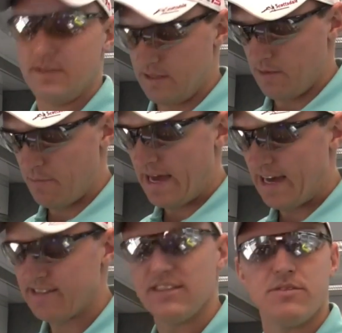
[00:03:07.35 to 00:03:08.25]
in the
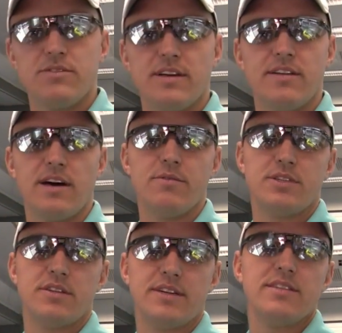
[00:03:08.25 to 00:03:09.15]
past, that's to help
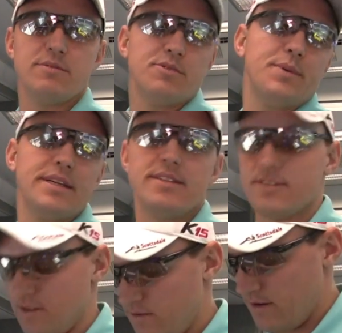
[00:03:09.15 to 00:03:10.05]
generate some spin.
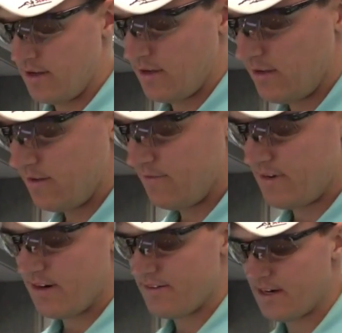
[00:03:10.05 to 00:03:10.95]
So
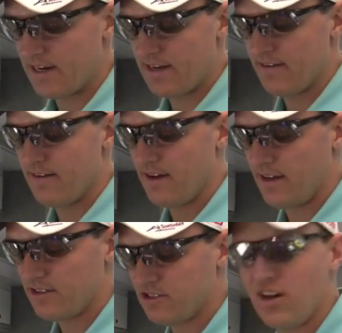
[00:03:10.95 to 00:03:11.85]
very, very
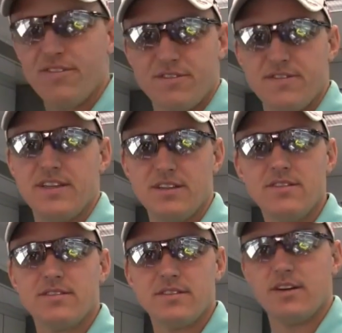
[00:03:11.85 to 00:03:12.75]
soft feel
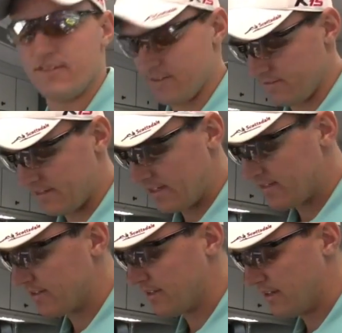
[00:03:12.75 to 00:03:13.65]
off the
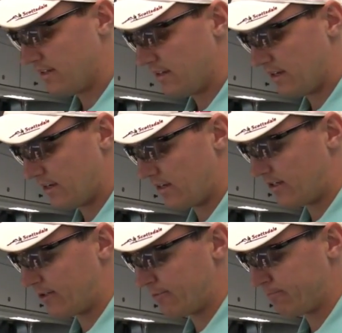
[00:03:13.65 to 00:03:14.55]
face,
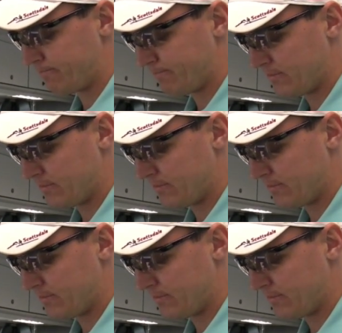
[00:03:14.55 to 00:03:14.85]
and